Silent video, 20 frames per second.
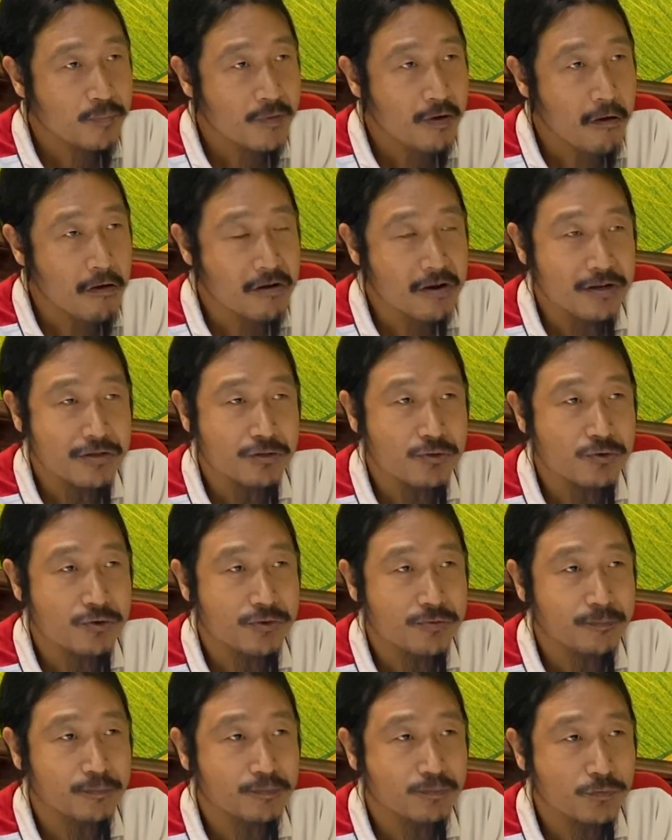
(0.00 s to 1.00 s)
I guess you
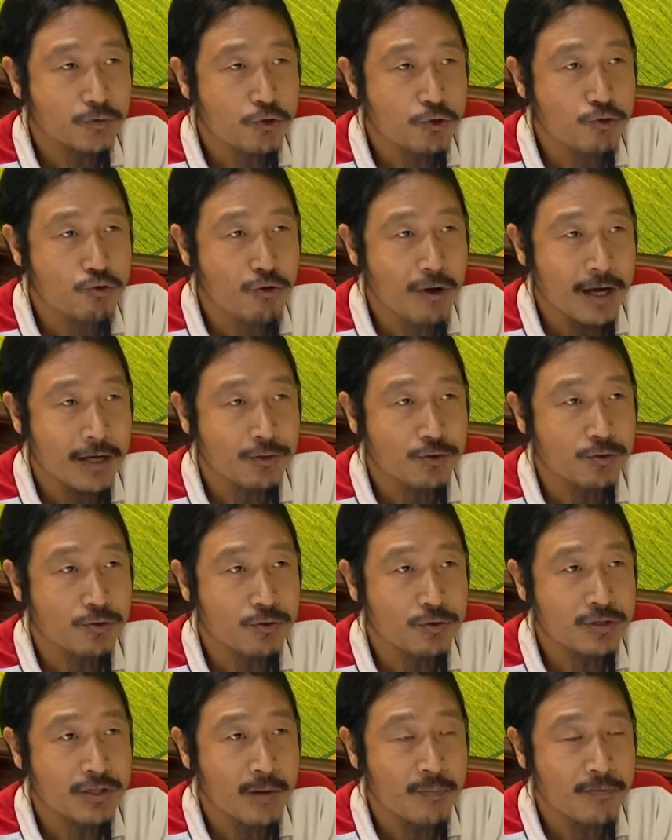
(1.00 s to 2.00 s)
should try to
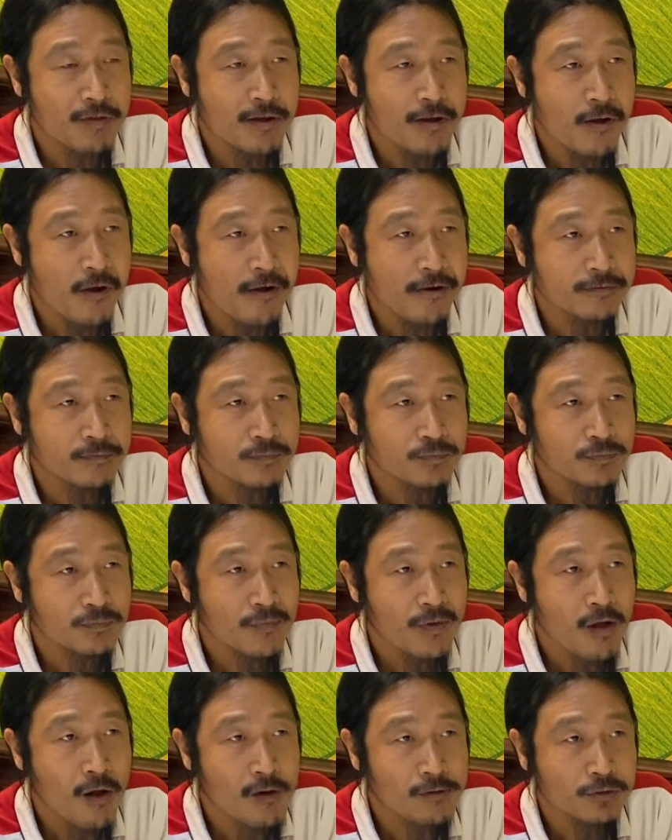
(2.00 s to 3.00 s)
do something
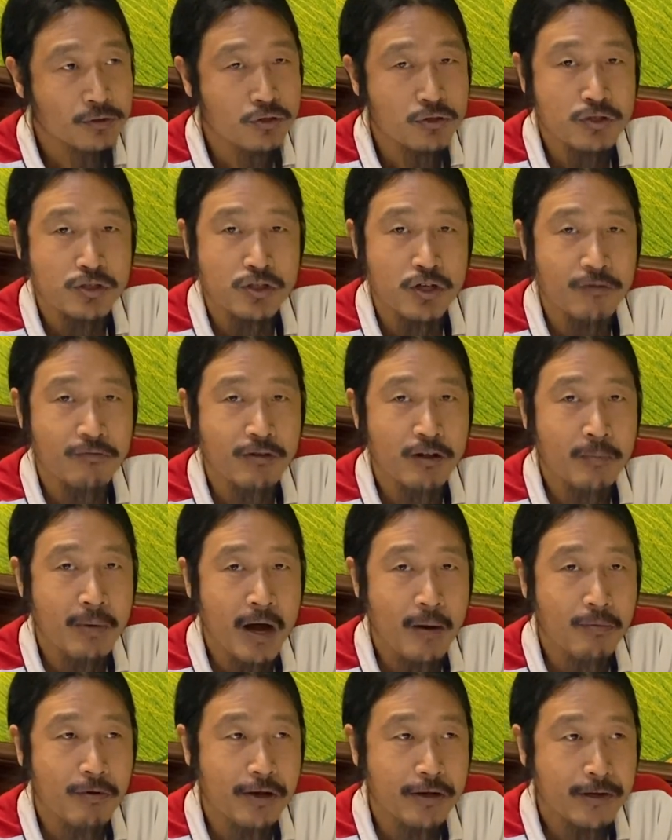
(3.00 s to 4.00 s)
to serve the
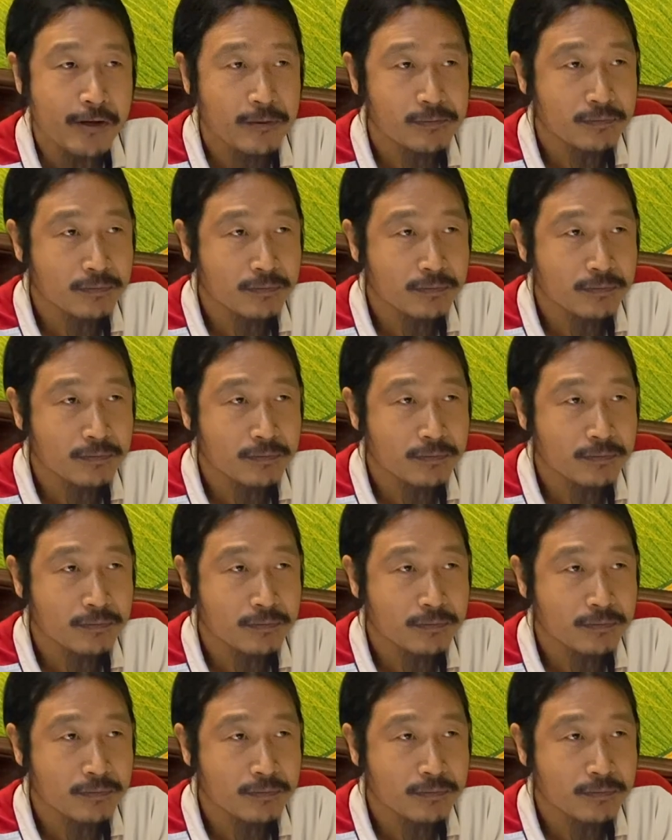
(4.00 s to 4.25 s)
public.